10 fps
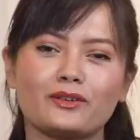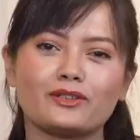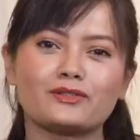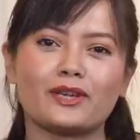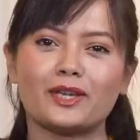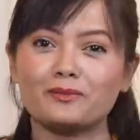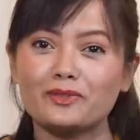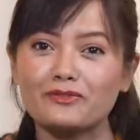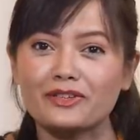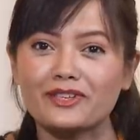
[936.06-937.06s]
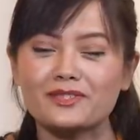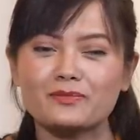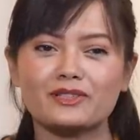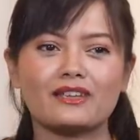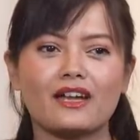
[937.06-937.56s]
are going to hate me for
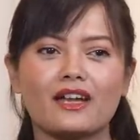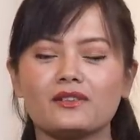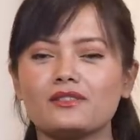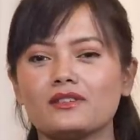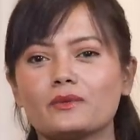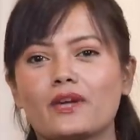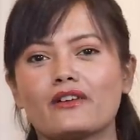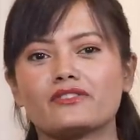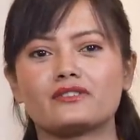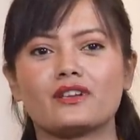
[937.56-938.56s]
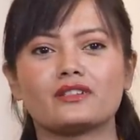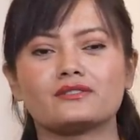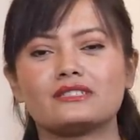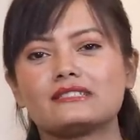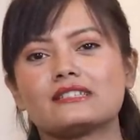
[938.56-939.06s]
this, but I don't think we have the right
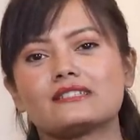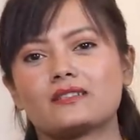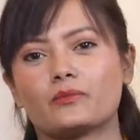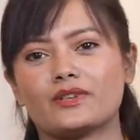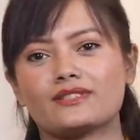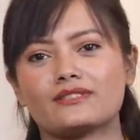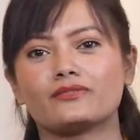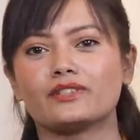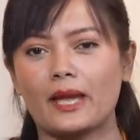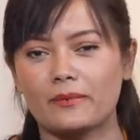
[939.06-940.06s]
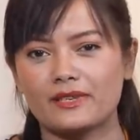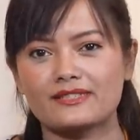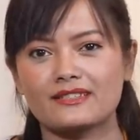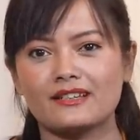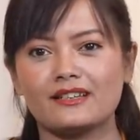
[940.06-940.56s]
to dictate someone's food
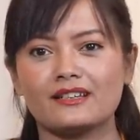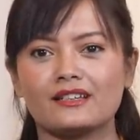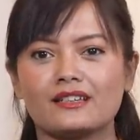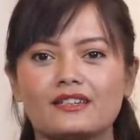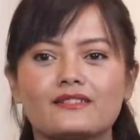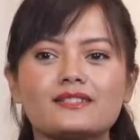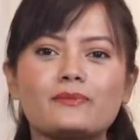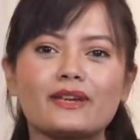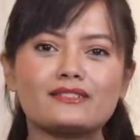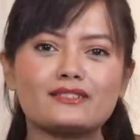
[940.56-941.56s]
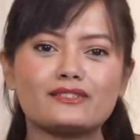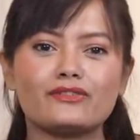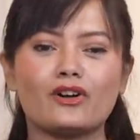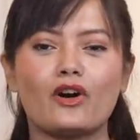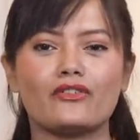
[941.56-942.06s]
habits, mm-hmm.
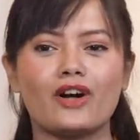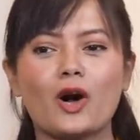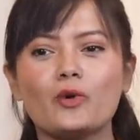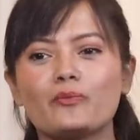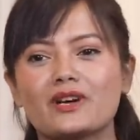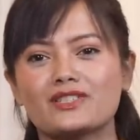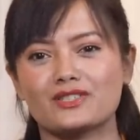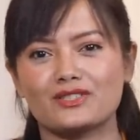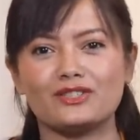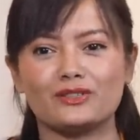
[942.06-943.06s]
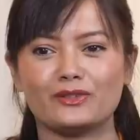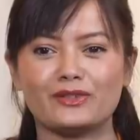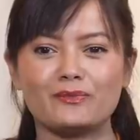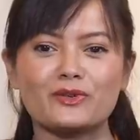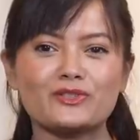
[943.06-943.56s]
irrespective of how much, you
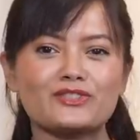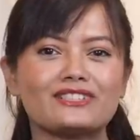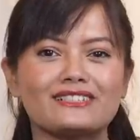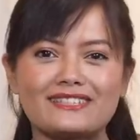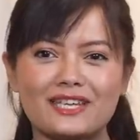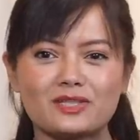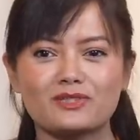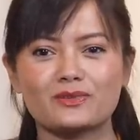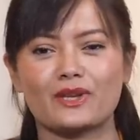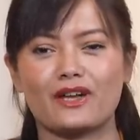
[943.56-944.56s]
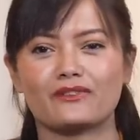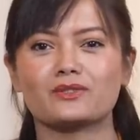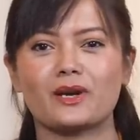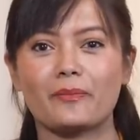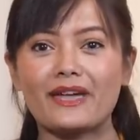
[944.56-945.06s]
know, emotional attachments we have
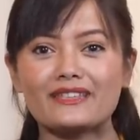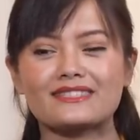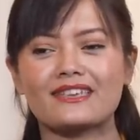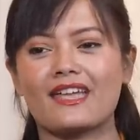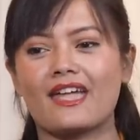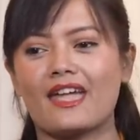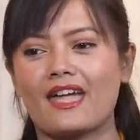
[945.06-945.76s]
to our pets.